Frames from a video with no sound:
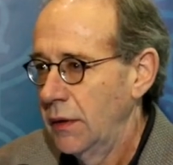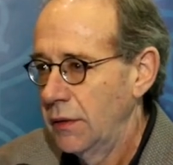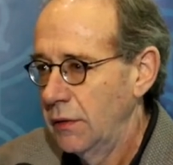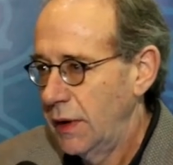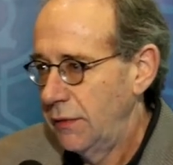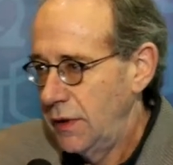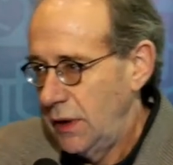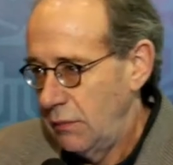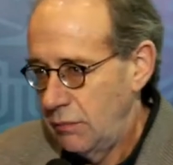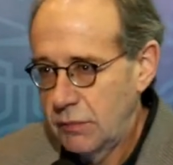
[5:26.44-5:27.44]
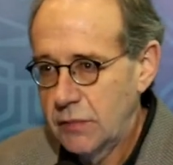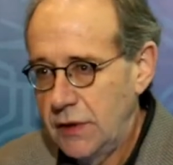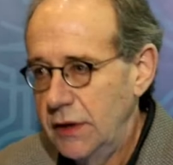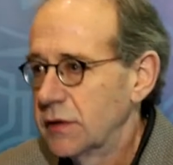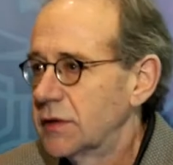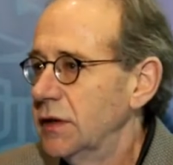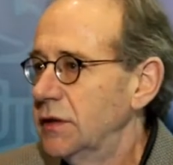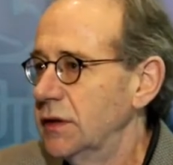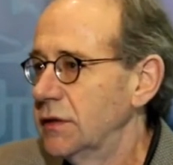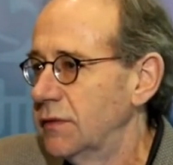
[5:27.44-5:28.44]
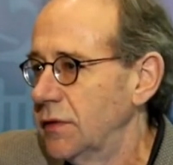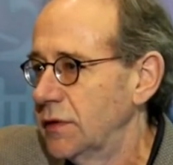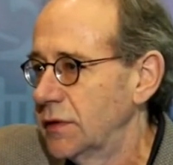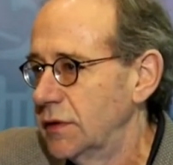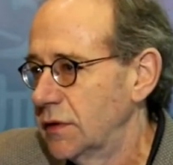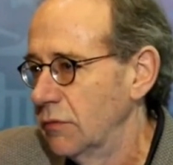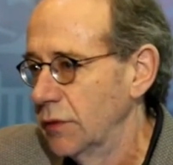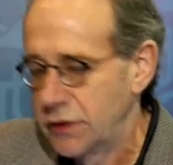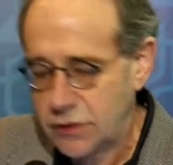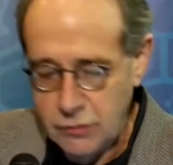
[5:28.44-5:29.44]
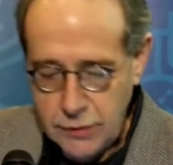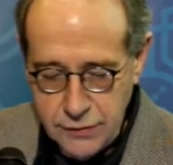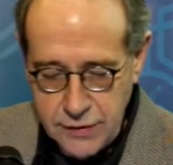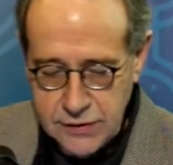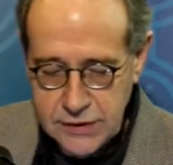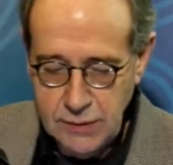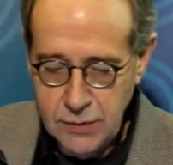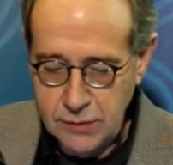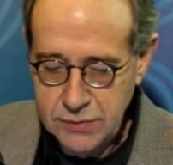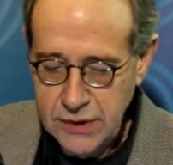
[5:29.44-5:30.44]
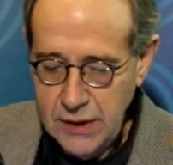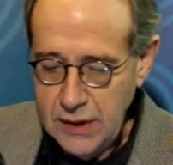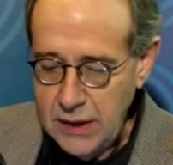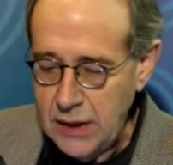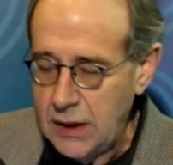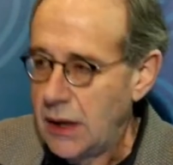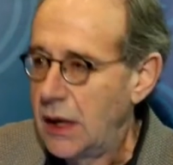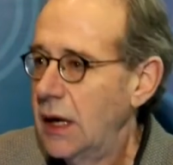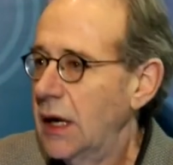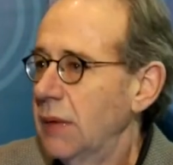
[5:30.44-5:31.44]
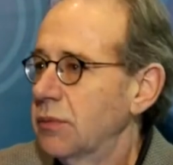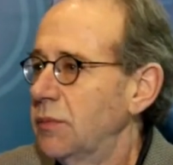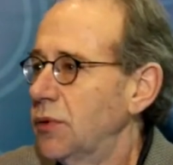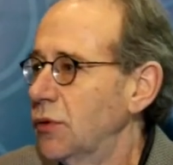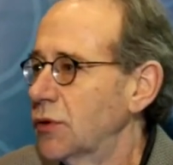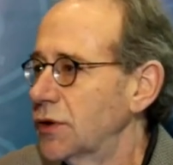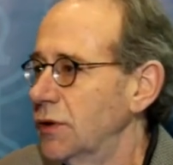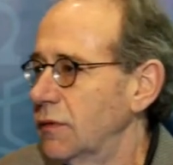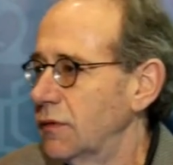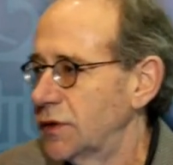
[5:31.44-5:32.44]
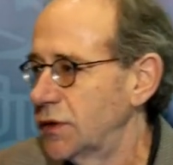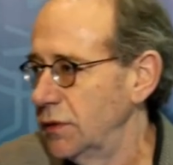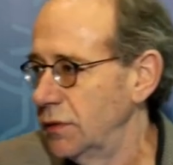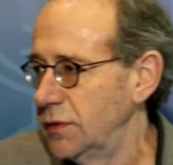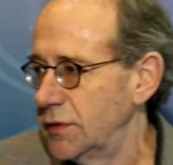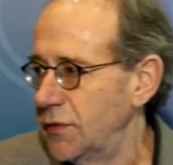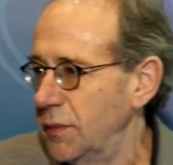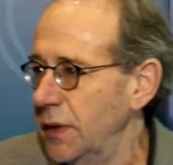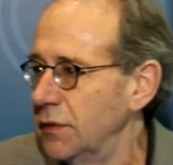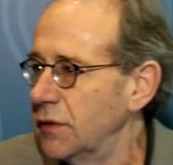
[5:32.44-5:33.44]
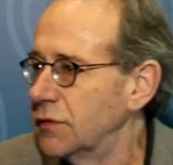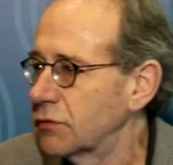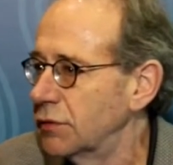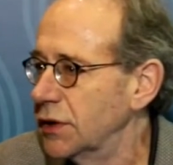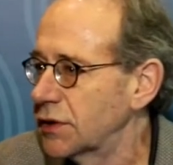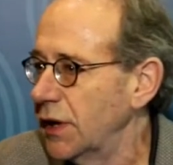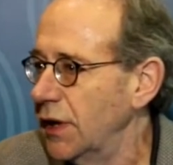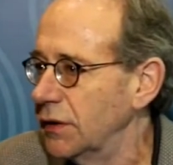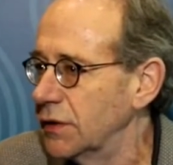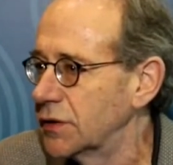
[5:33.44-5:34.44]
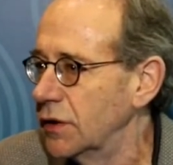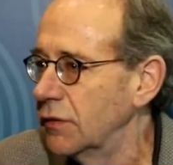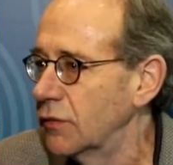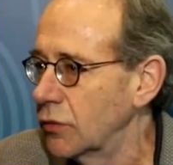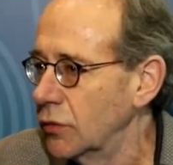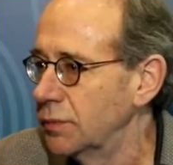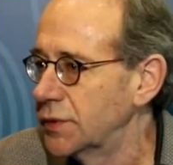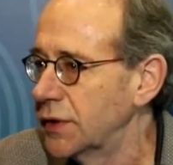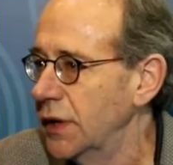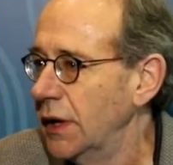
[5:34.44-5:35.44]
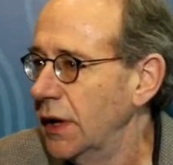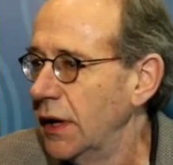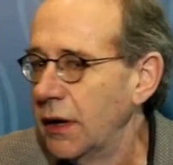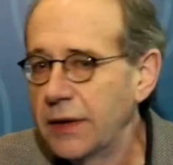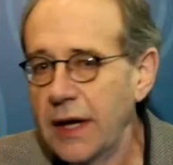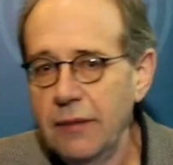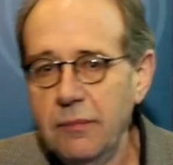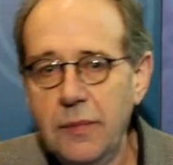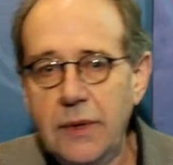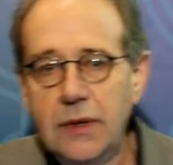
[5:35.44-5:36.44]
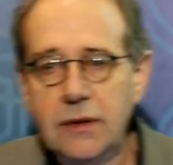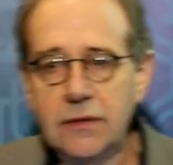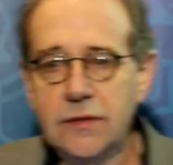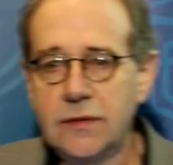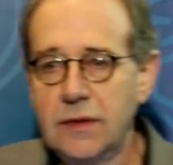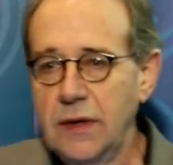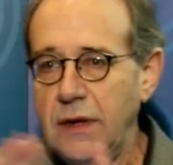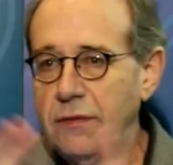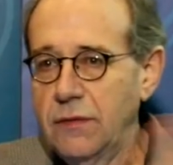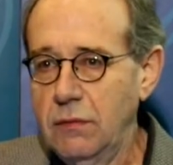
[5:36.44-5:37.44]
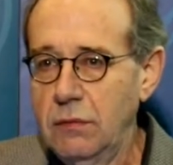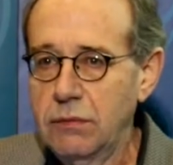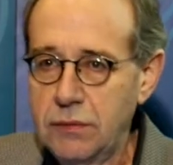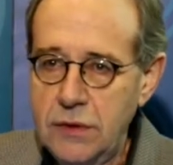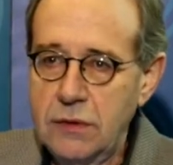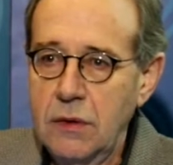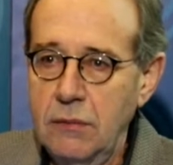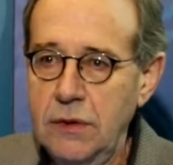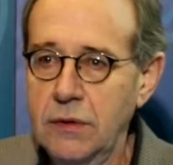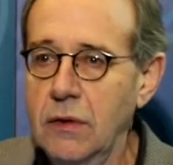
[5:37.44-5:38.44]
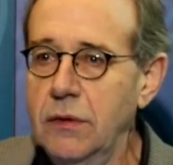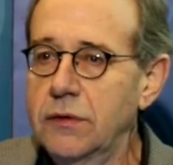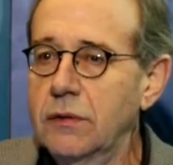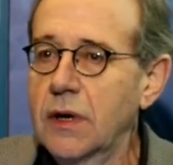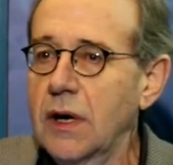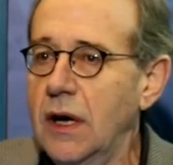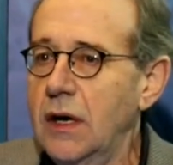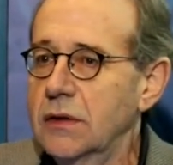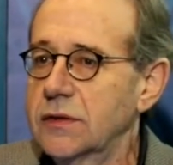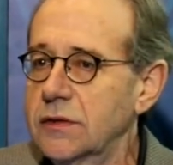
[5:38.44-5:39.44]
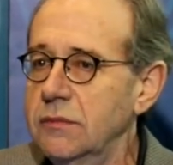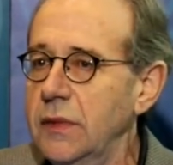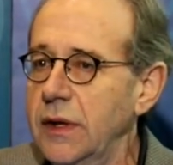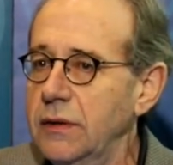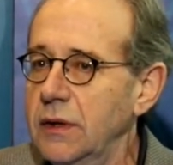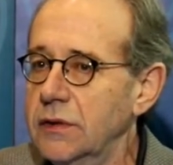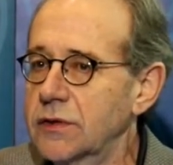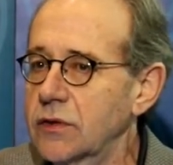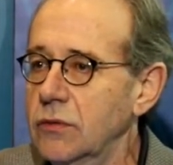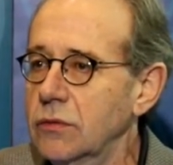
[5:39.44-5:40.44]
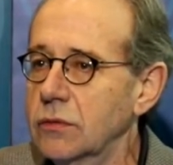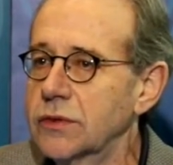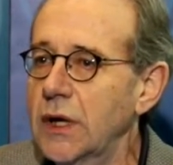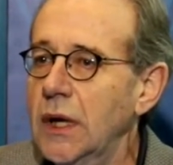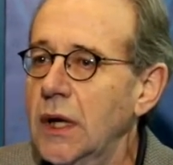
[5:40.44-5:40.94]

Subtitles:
You have the inner cities versus the richer, wealthier suburbs. A high proportion of students from traditionally underserved groups. That means if you go into a class in these schools,